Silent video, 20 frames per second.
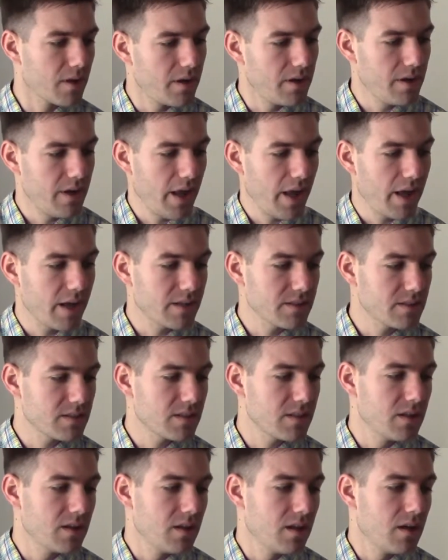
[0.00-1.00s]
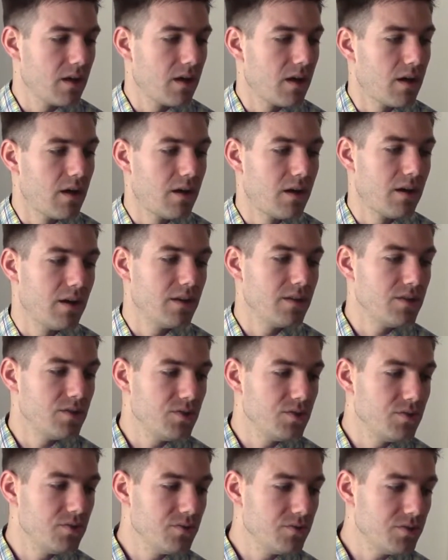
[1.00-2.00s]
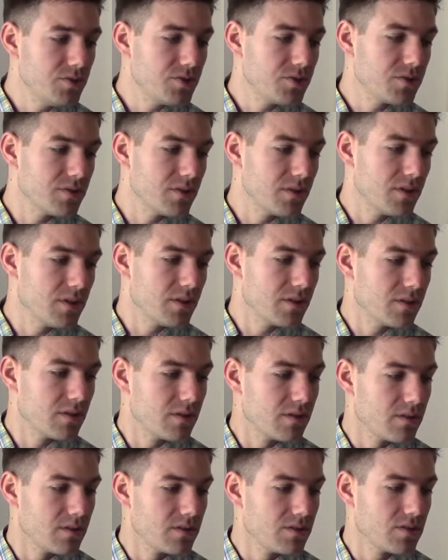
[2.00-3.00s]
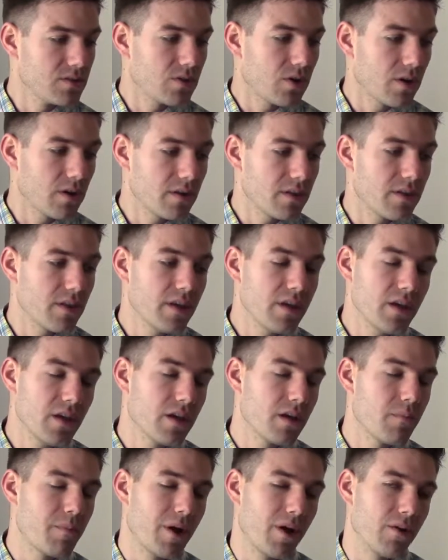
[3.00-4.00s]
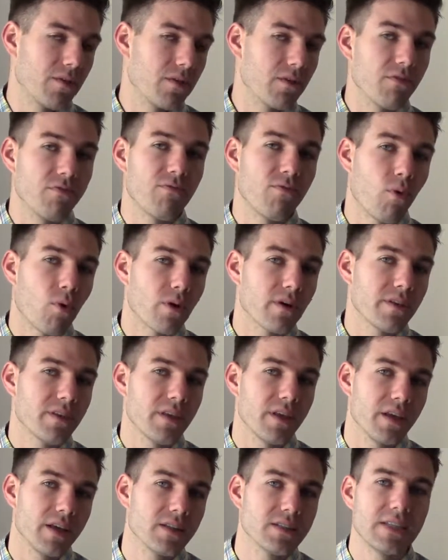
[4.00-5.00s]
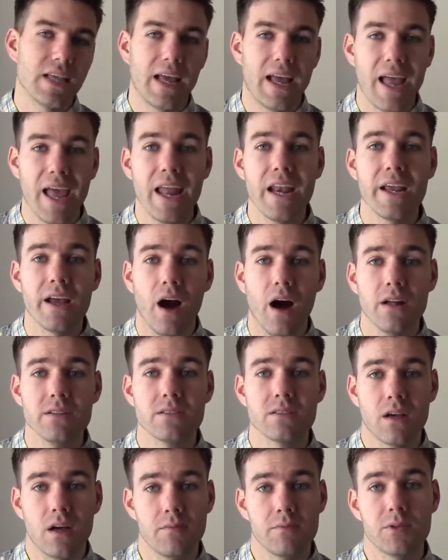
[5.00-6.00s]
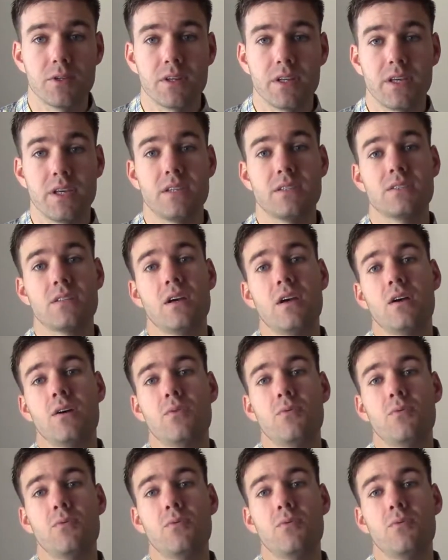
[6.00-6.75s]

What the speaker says: Next, you should start thinking about the four things that any ensemble needs,